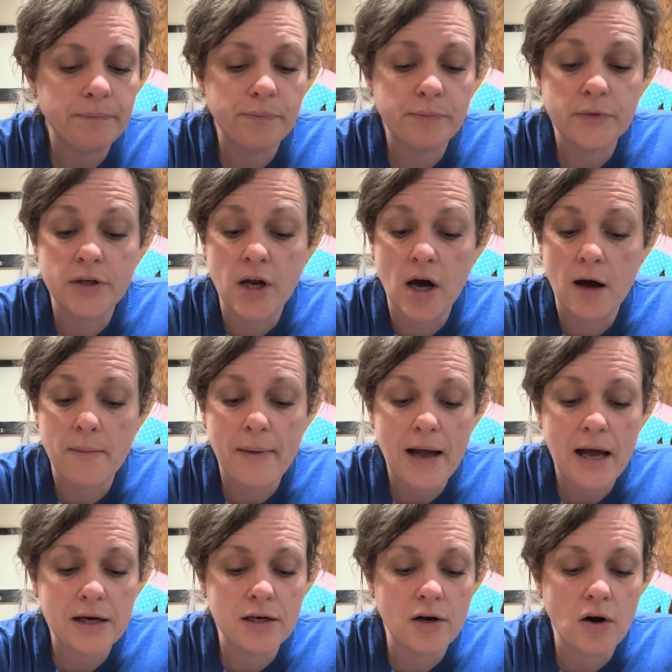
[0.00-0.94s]
Not
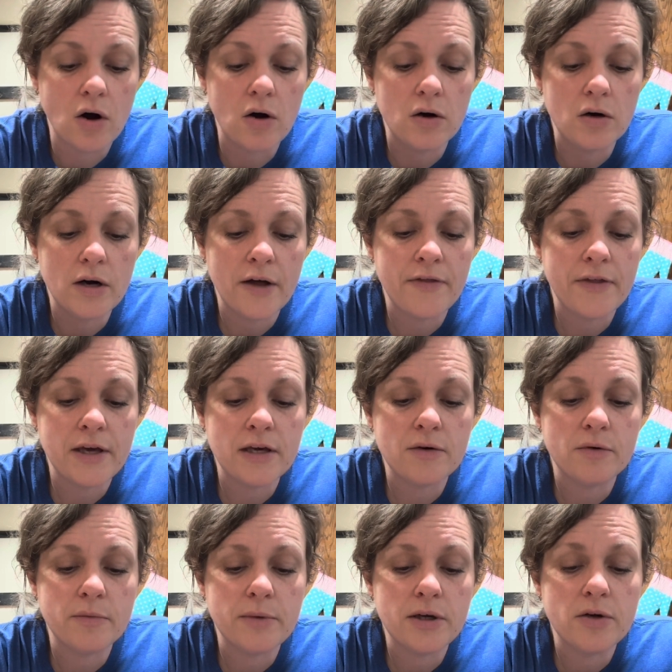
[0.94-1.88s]
bad at all. I think it
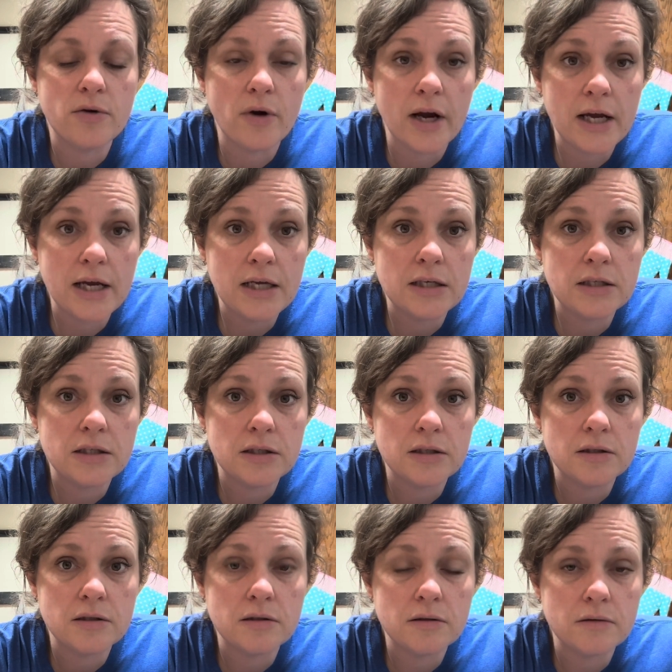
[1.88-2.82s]
would be great.
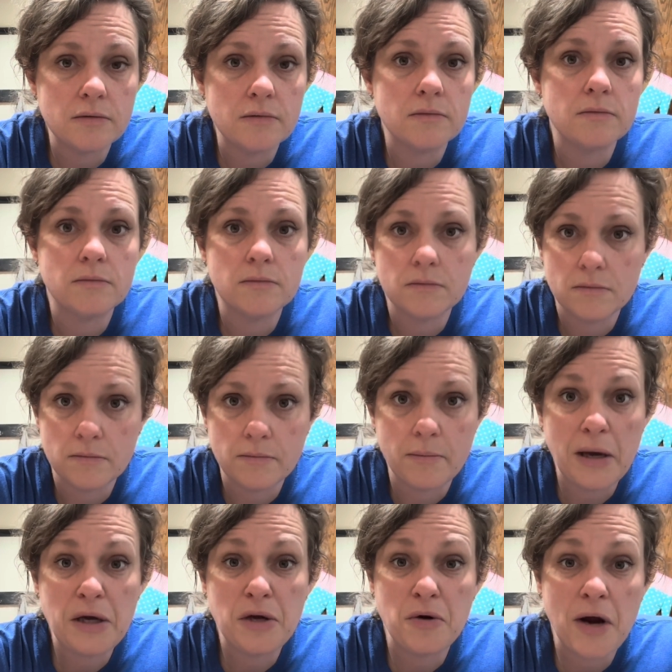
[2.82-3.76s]

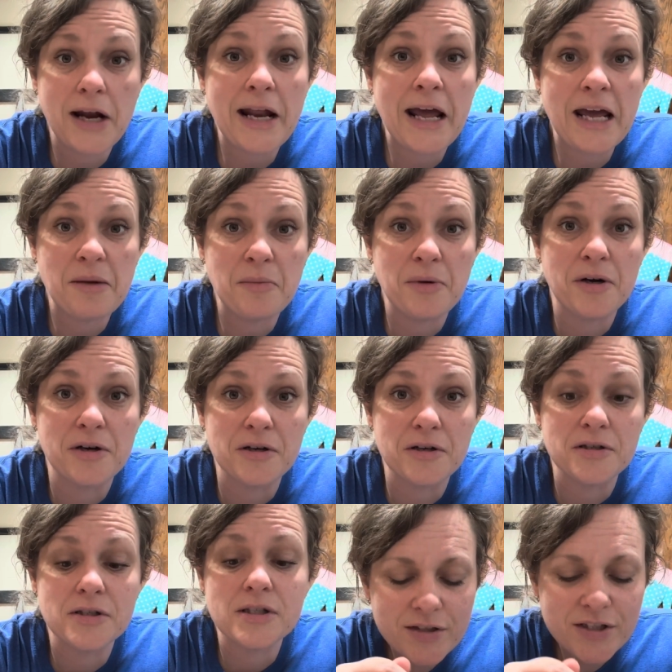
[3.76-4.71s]
Make great
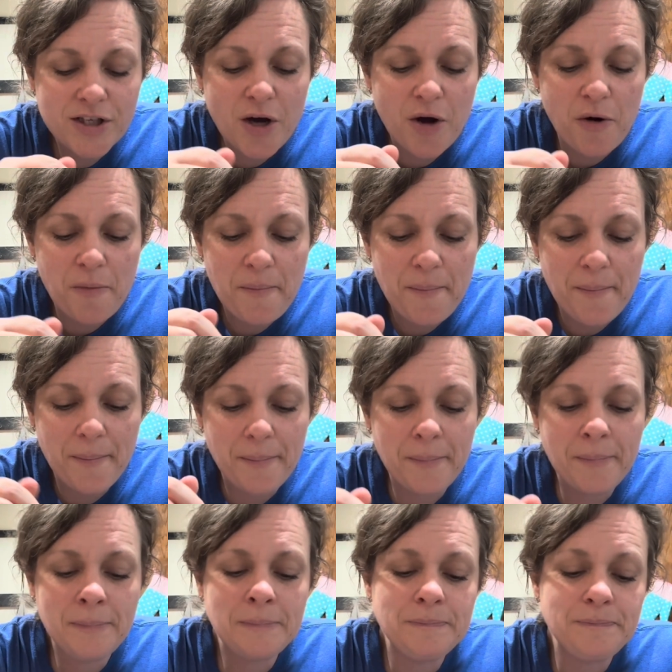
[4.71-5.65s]
hamburgers. So,
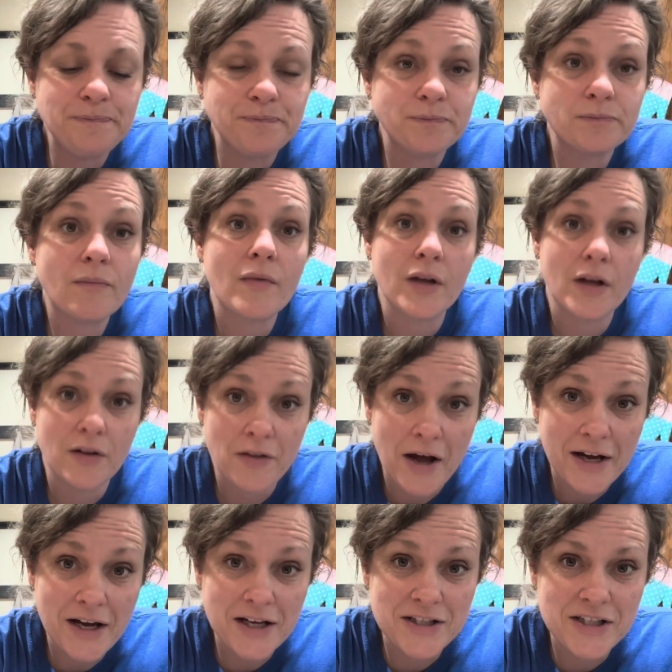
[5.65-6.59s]

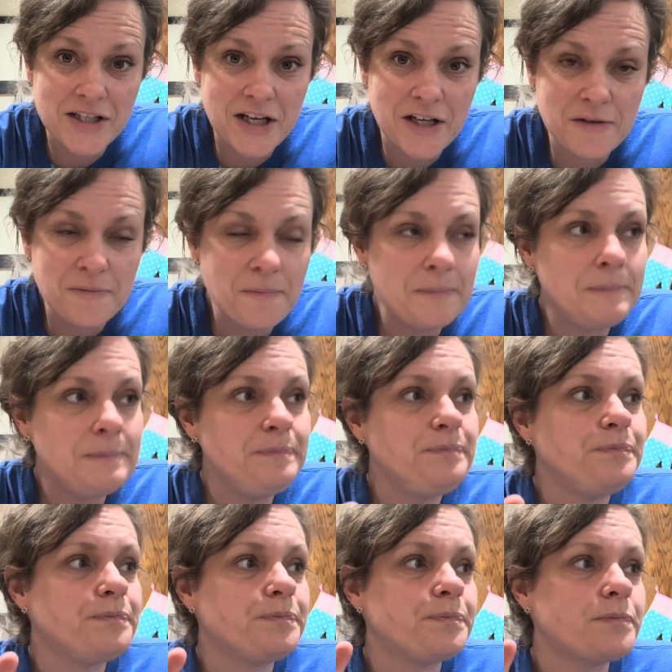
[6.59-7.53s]
like I said,
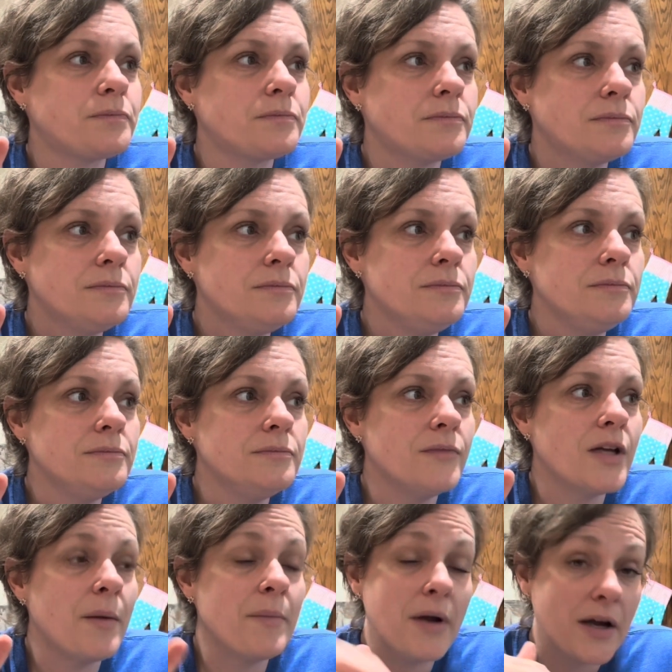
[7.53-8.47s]

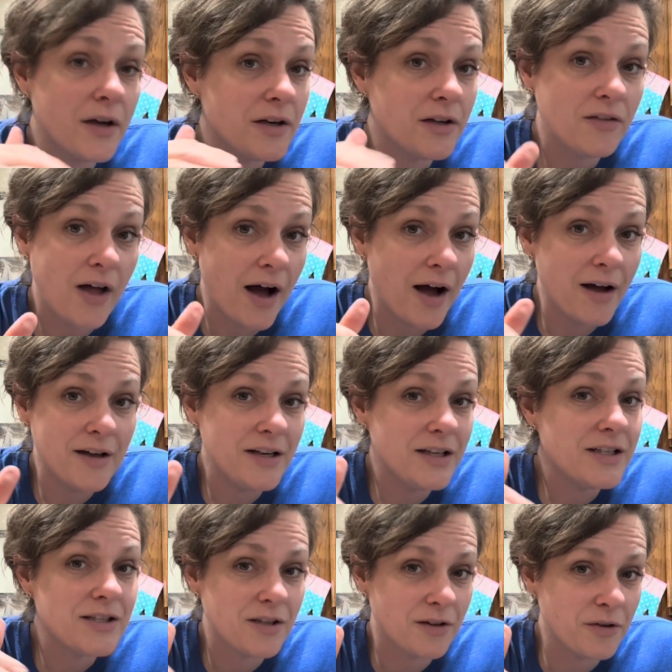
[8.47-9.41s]
I'm not gonna lie, it
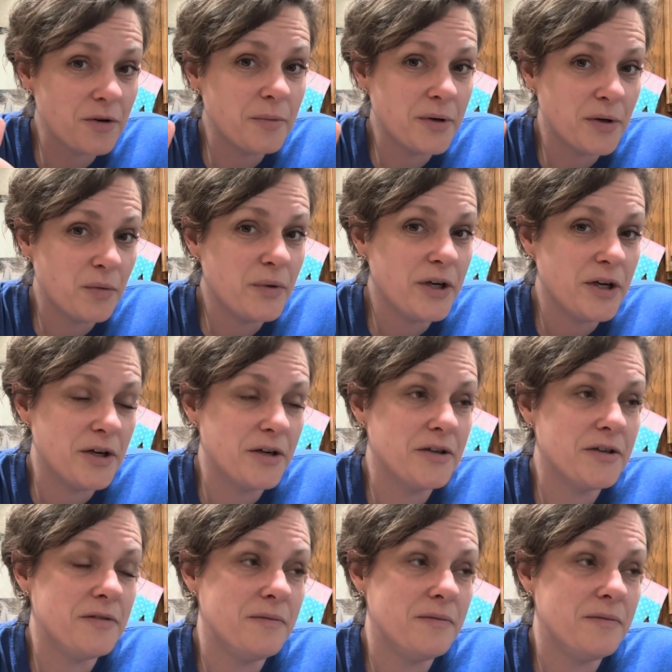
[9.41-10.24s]
is a little bit weird